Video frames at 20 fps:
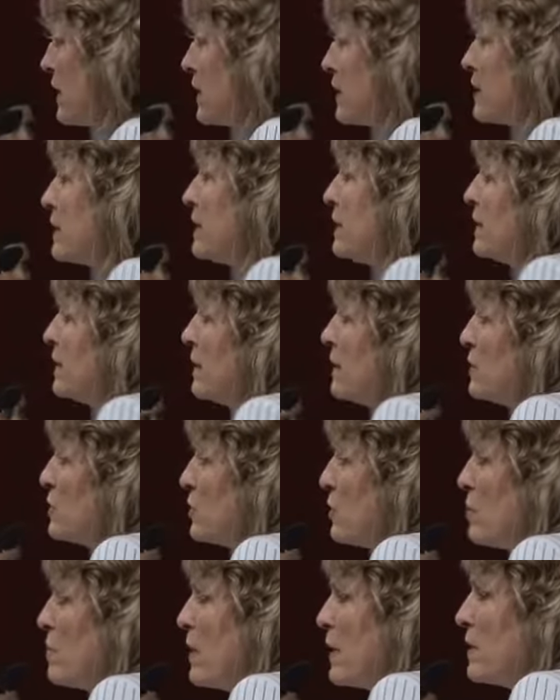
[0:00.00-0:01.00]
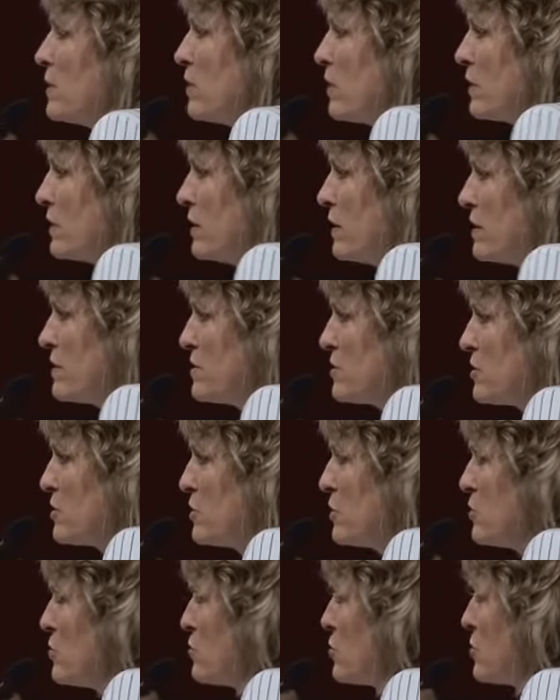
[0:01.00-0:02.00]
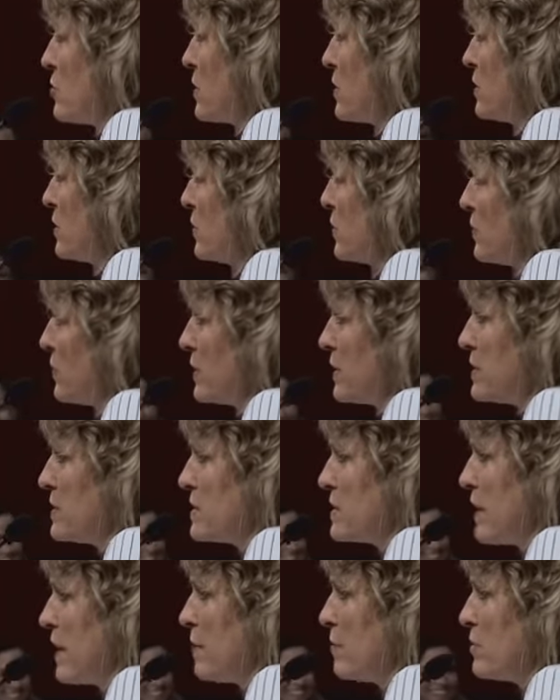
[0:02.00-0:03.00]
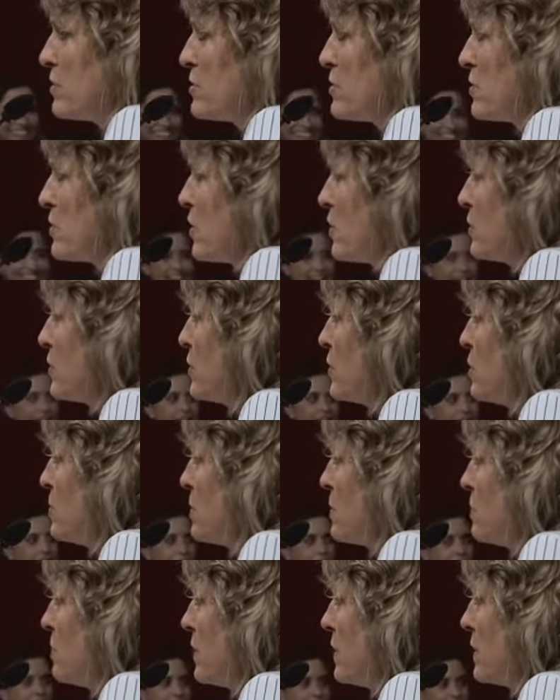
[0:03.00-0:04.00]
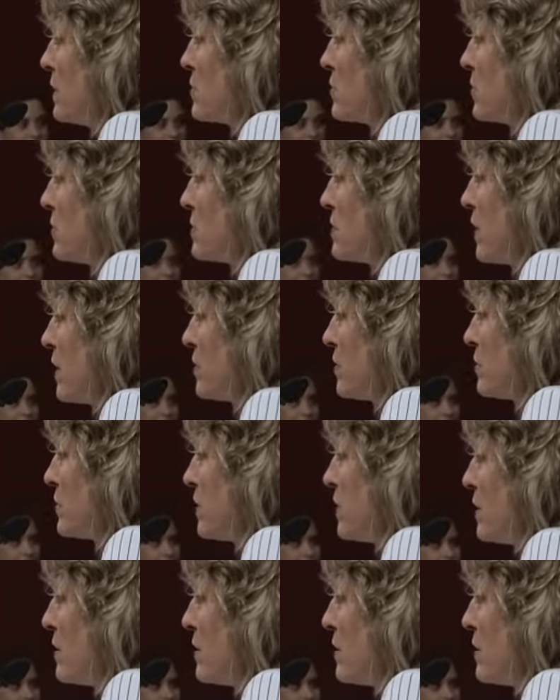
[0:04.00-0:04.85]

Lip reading: take to amend our Constitution to clearly establish that only human beings are entitled to